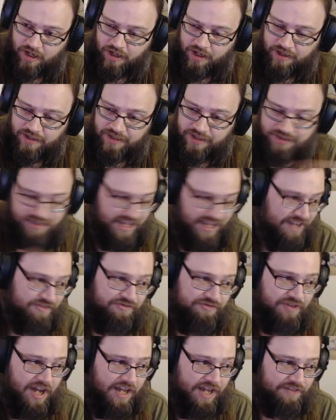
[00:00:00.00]
It's like
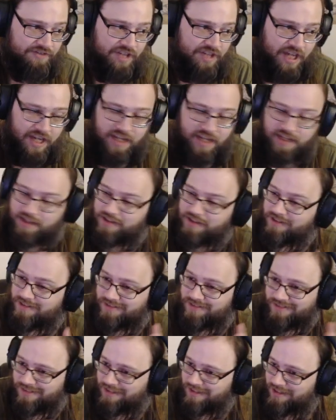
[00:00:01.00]
5K.
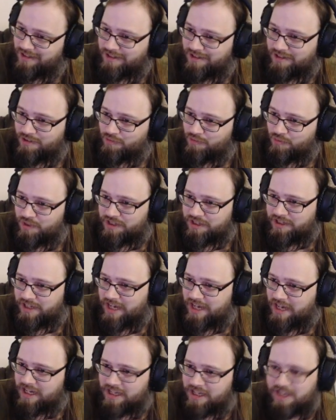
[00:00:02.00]
Wouldn't
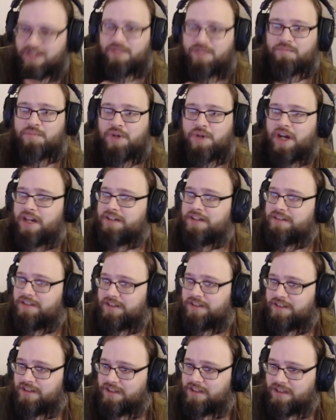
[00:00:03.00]
get it, but
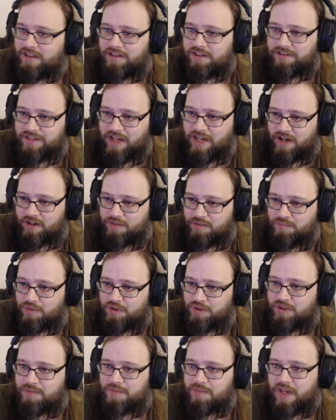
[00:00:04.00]
down in
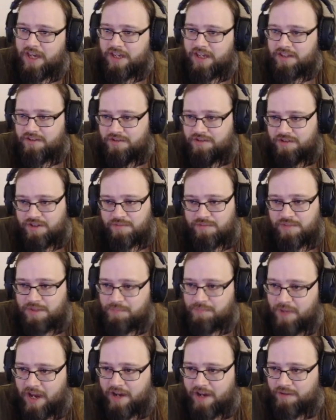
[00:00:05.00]
Booty Bay, there's going to be
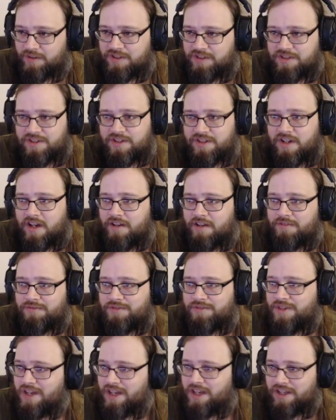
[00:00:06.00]
pirate
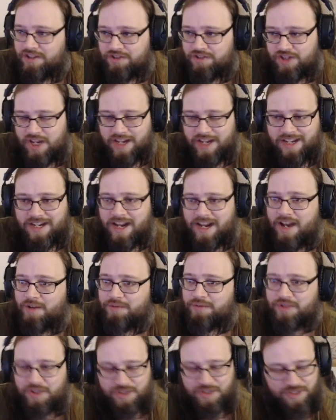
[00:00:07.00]
stuff. Check it
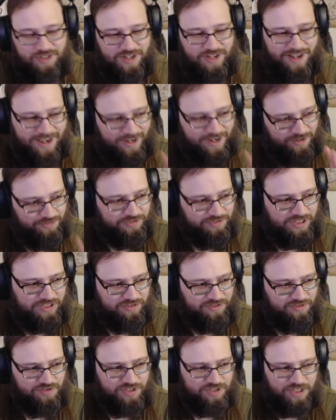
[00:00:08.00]
out. I don't
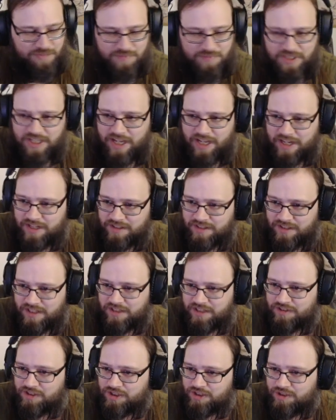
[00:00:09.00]
think there's going to be
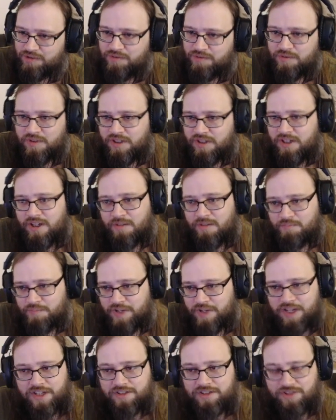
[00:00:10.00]
anything new,
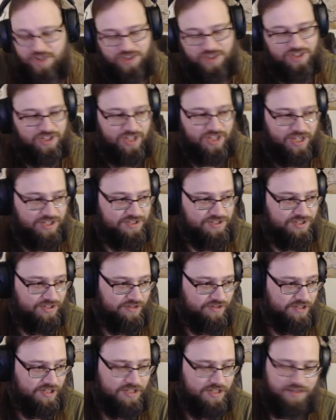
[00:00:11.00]
but just in case
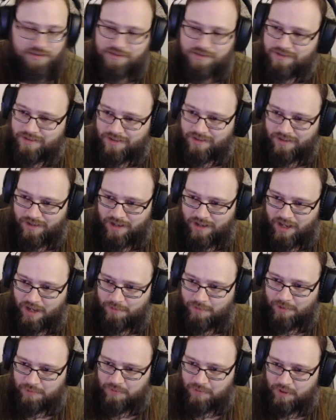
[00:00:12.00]
there is,
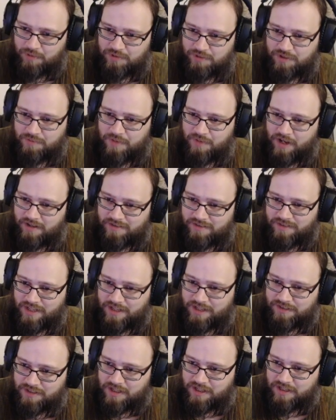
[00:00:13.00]
I may post about it
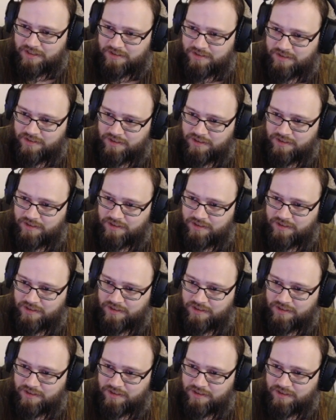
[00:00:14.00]
that day.